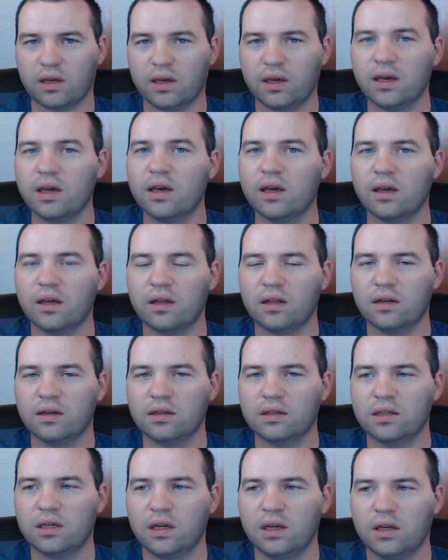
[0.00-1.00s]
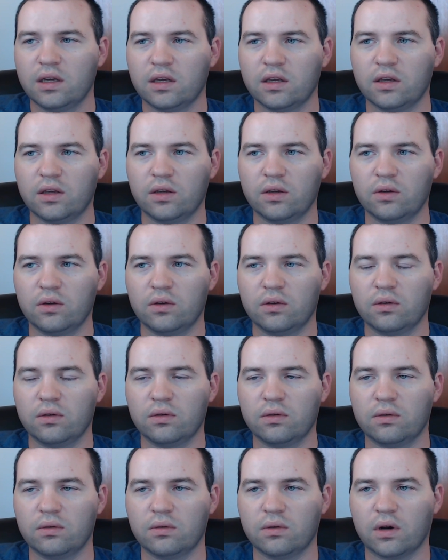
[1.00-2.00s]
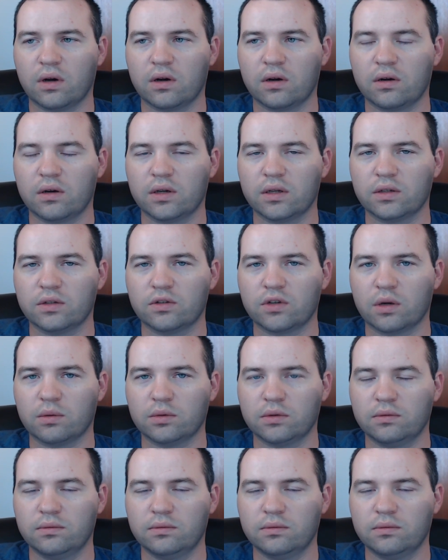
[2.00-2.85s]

end, you are in trouble,